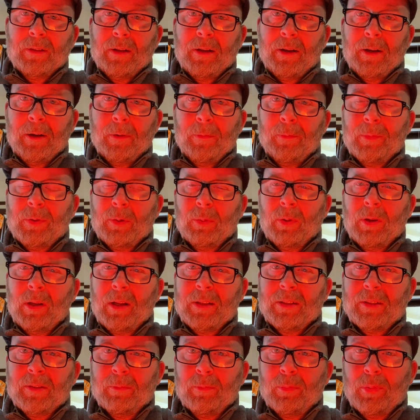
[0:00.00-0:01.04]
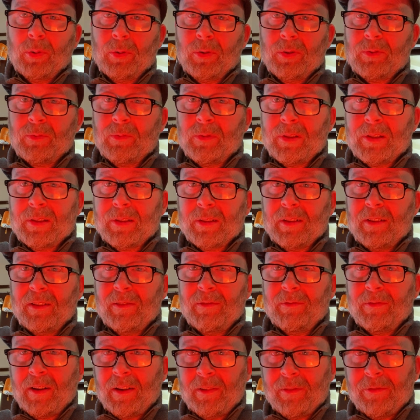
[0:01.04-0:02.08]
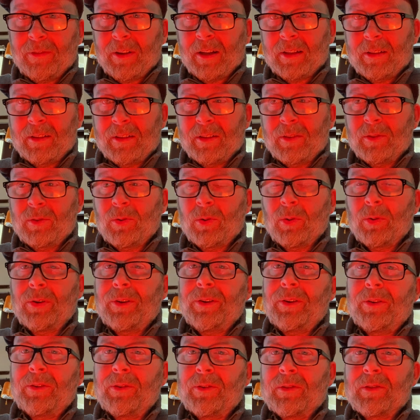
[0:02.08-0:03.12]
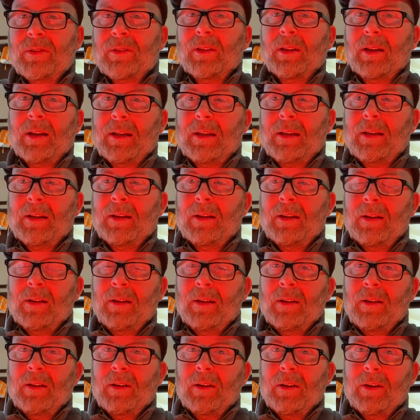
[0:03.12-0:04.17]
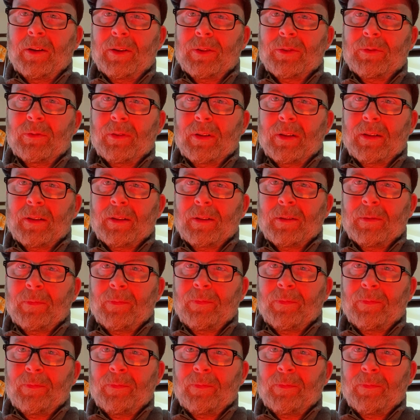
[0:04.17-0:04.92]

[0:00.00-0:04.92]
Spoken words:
There were lots of portraits of affected courtiers like Osric,